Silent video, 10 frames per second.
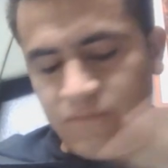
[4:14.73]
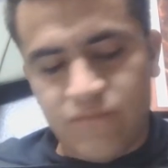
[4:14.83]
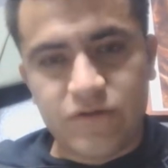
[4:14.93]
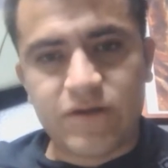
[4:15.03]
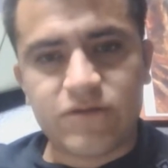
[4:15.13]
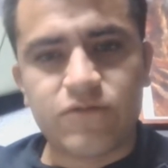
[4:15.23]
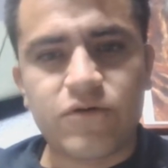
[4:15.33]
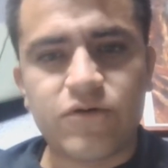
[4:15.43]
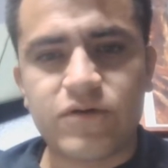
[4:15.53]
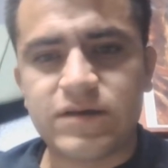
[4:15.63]
Pulled out the
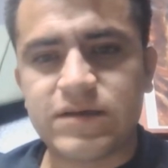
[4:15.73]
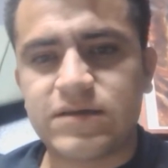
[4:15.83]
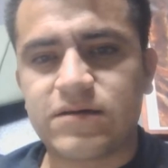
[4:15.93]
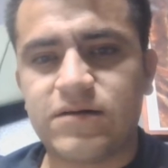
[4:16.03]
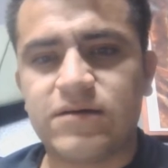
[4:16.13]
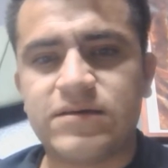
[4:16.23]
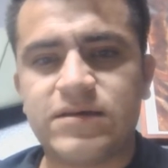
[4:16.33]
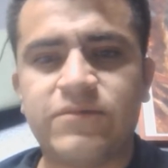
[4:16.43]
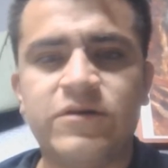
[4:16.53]
rho because it's a constant.